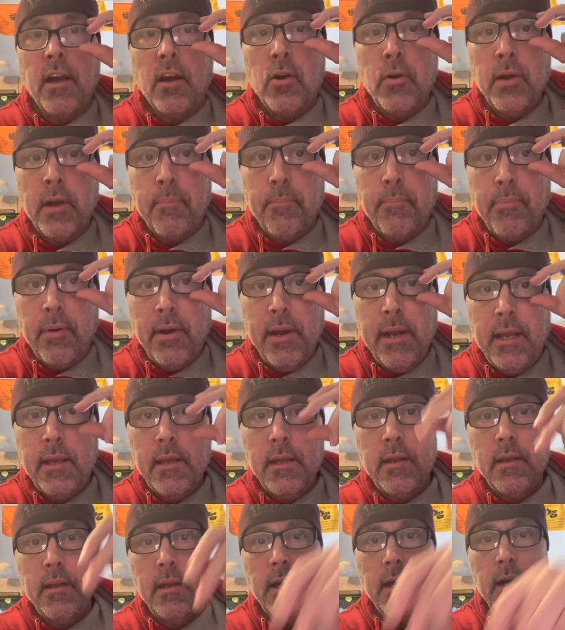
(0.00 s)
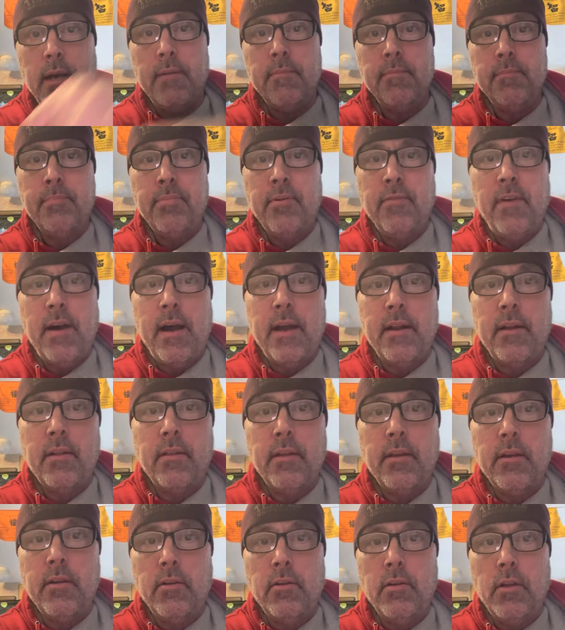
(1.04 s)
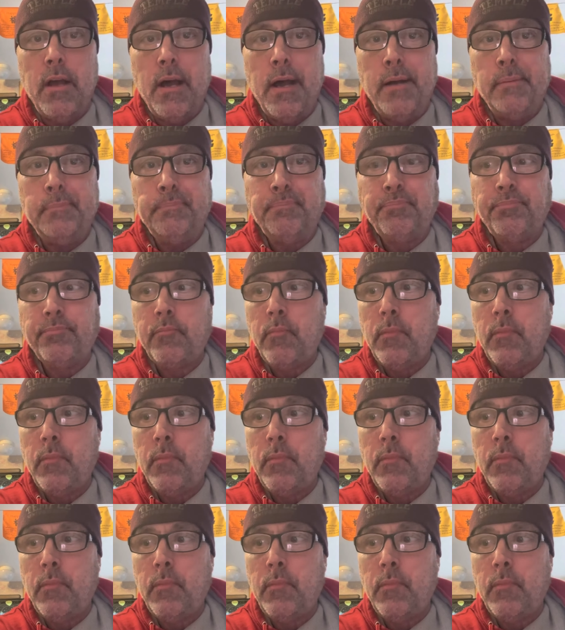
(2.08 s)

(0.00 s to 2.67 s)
a quick break and provide a little